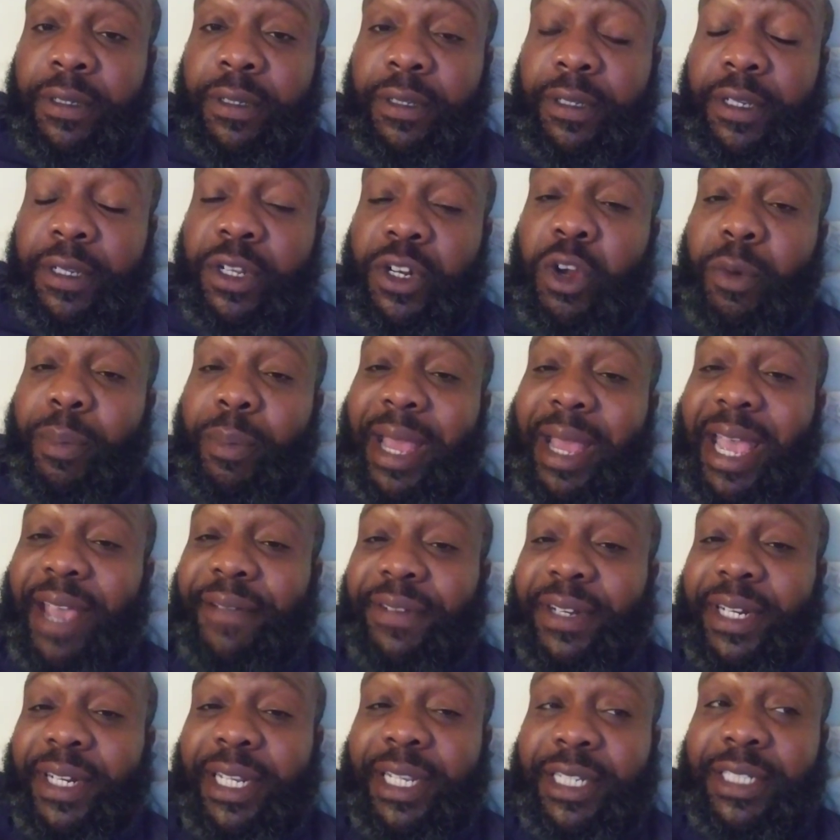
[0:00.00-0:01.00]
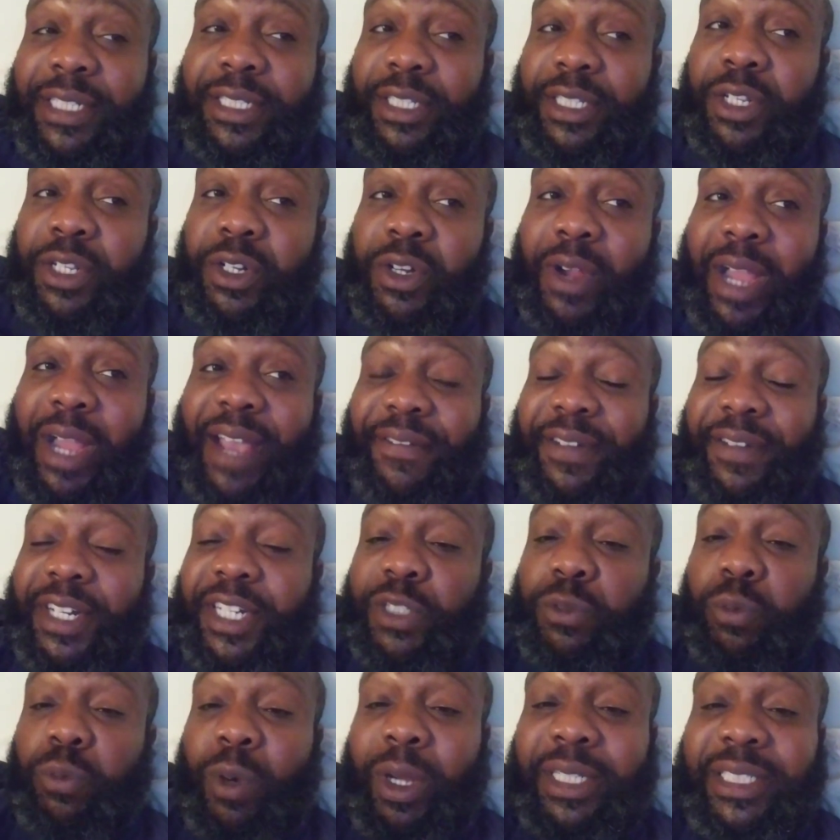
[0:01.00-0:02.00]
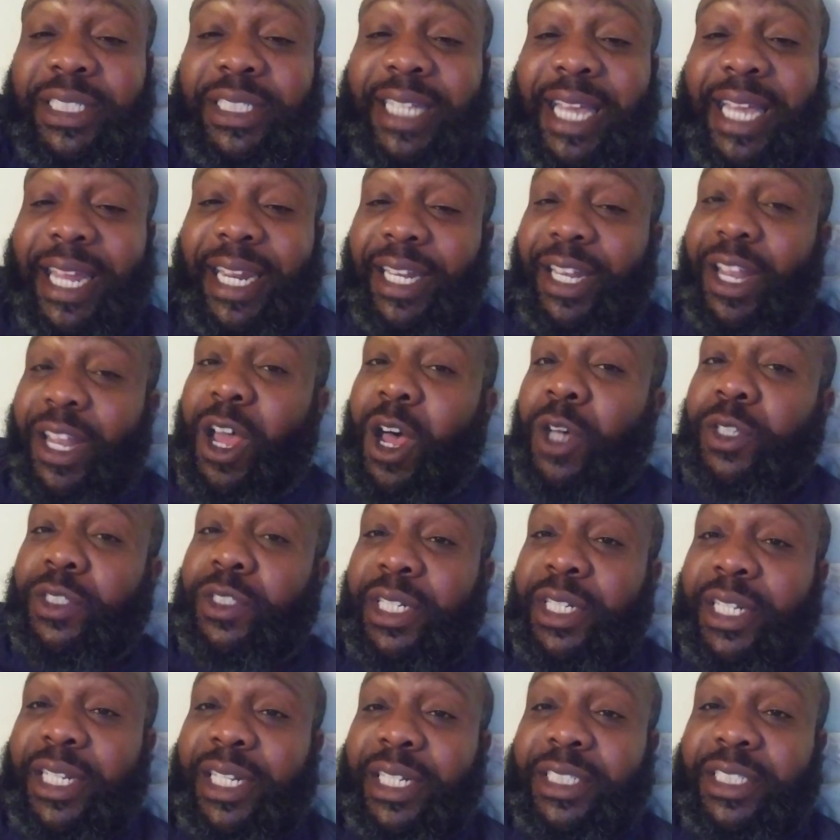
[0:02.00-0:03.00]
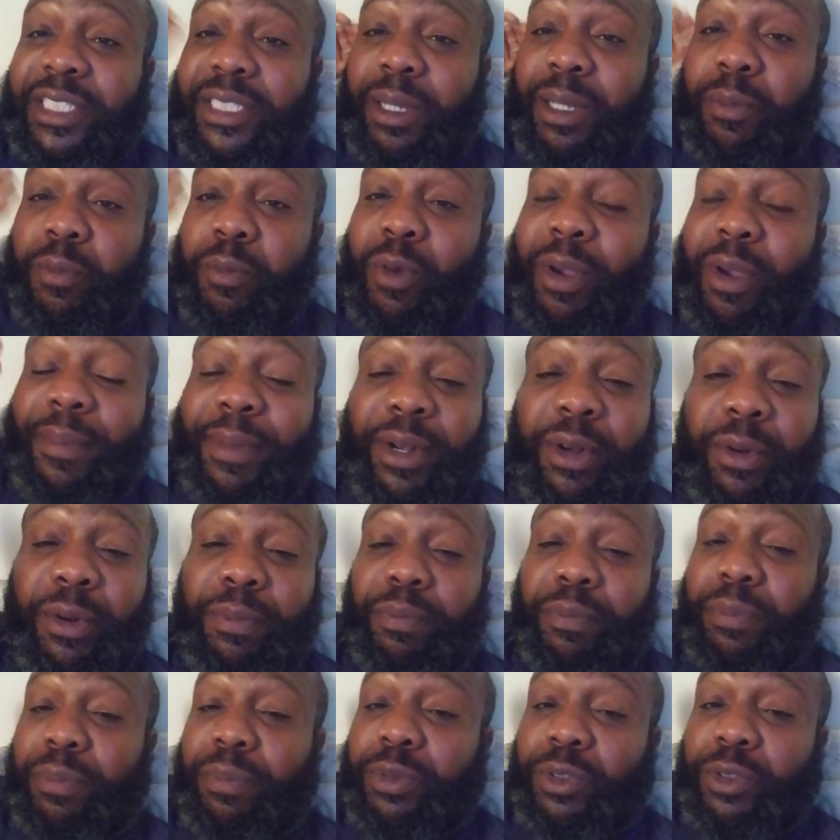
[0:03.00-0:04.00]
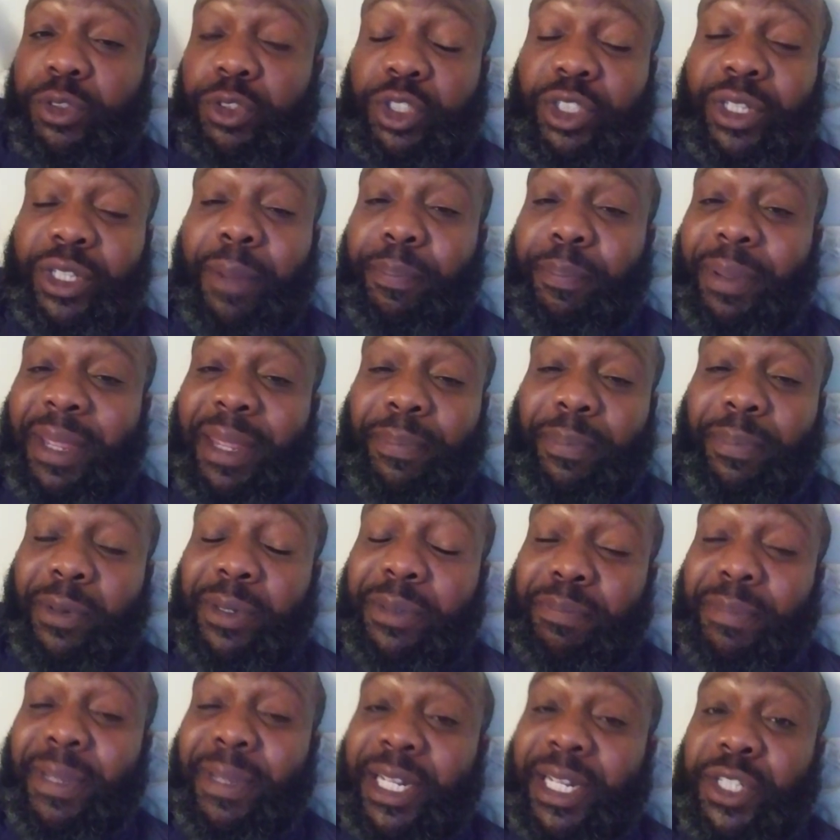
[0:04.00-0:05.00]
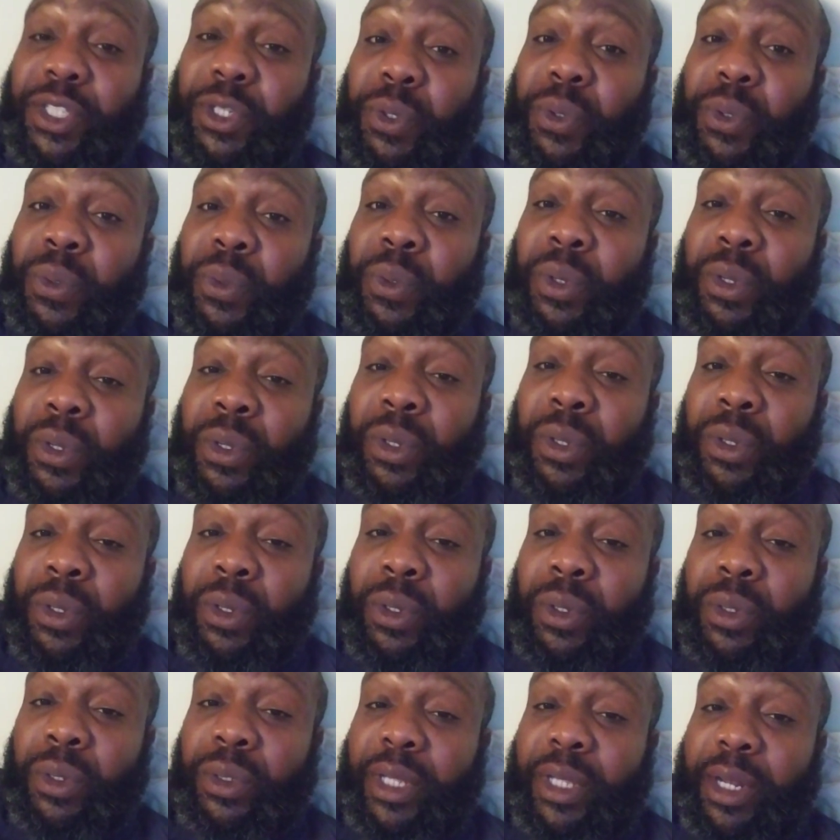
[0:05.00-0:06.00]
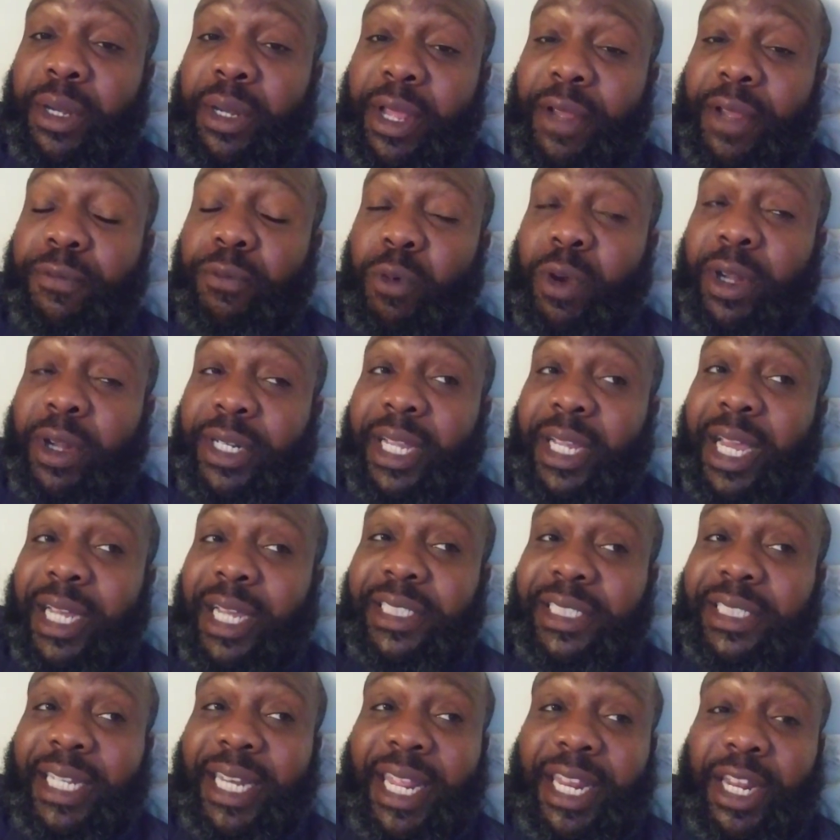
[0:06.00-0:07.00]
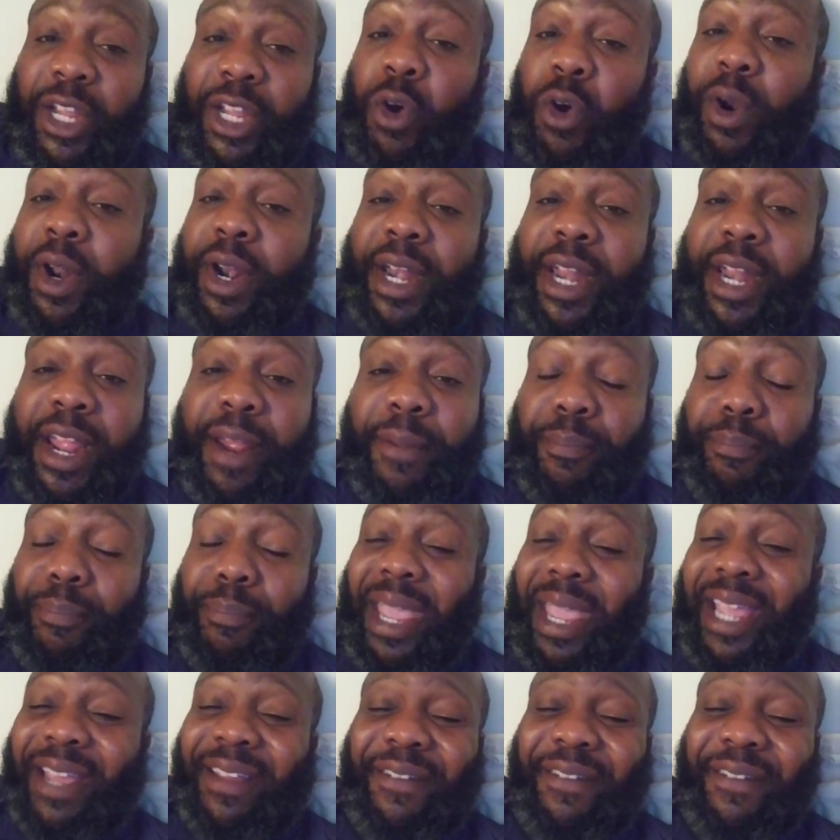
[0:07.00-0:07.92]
By having these one-sided laws, and then some women or some people, and men too, that have won custody and go down there and beg.